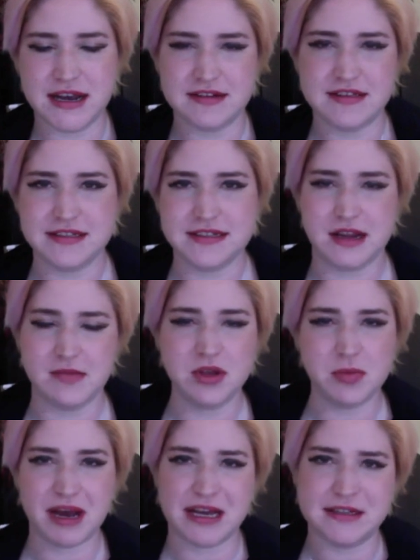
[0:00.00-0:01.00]
has the same
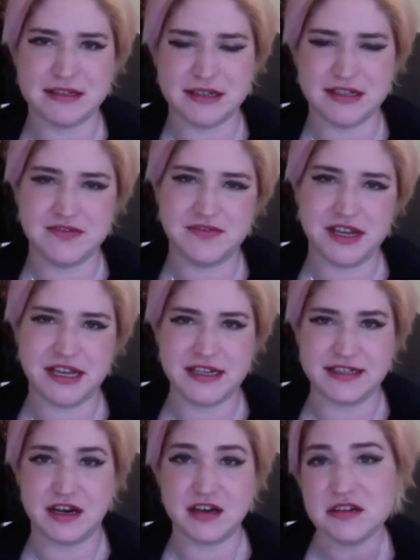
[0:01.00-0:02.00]
capacity to feel
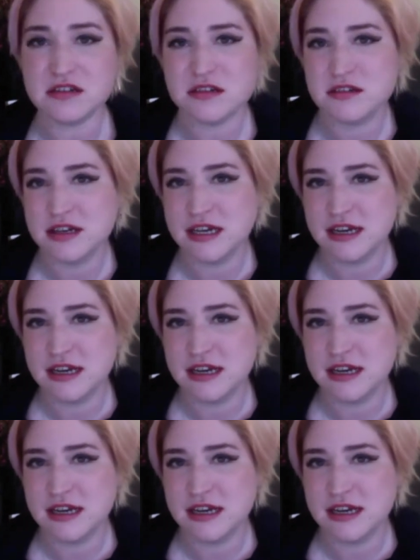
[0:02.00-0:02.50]
as us.